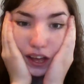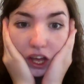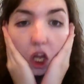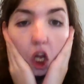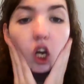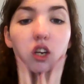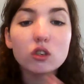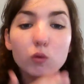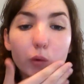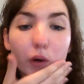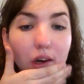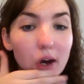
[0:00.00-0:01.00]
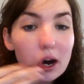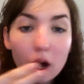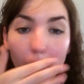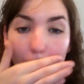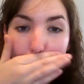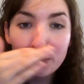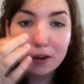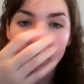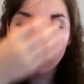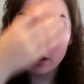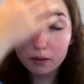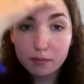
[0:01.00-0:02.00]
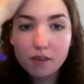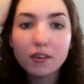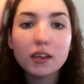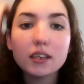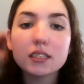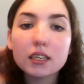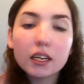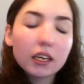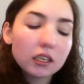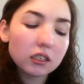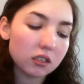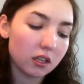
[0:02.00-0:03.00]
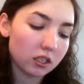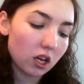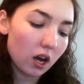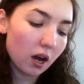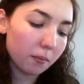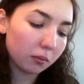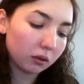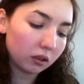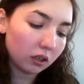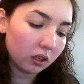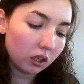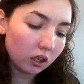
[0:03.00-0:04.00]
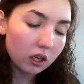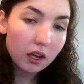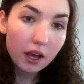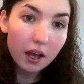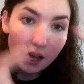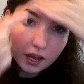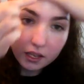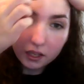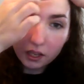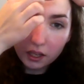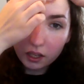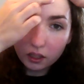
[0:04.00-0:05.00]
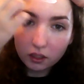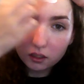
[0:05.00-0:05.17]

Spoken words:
and I just work all the way around my face till I get to the top. And then